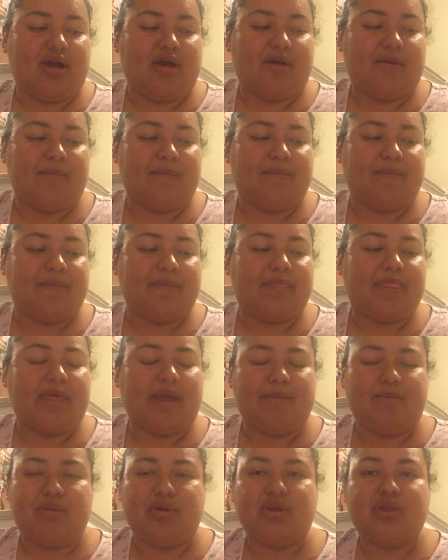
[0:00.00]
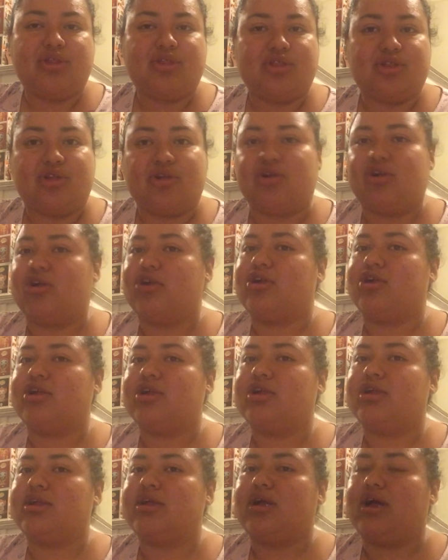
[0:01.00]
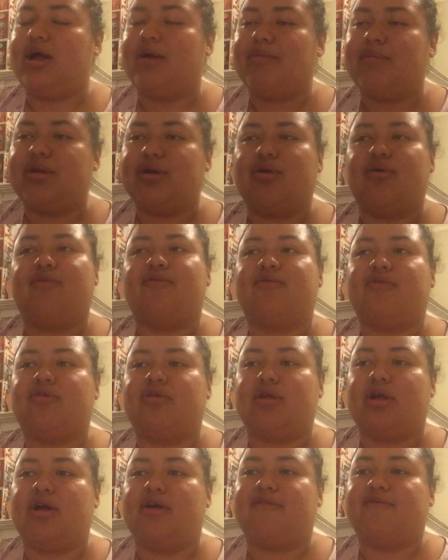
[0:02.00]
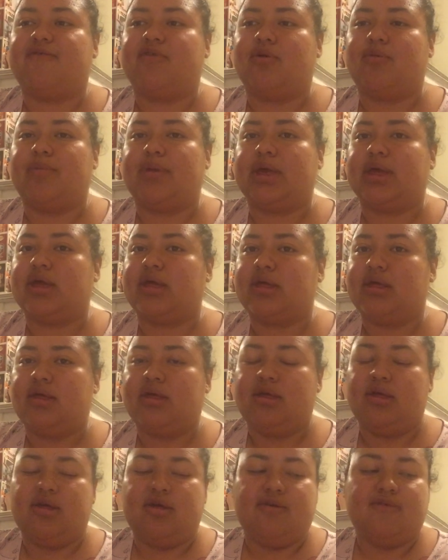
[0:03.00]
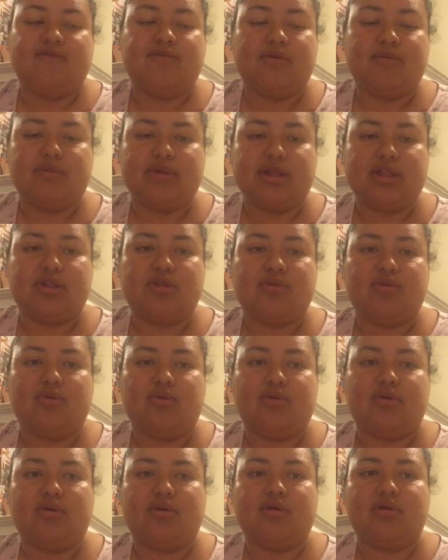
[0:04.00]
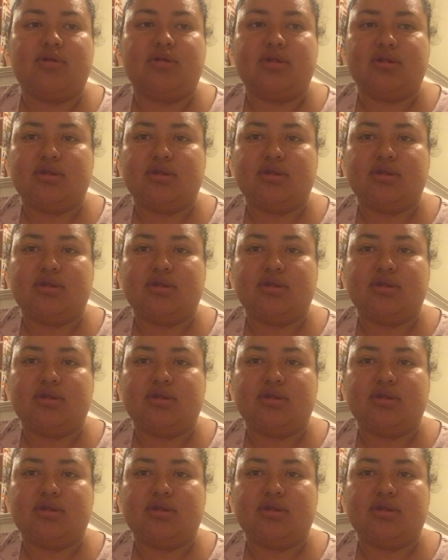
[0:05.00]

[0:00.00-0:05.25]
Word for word: um, I'm pretty sure I'm gonna go for uh, filming, filming school,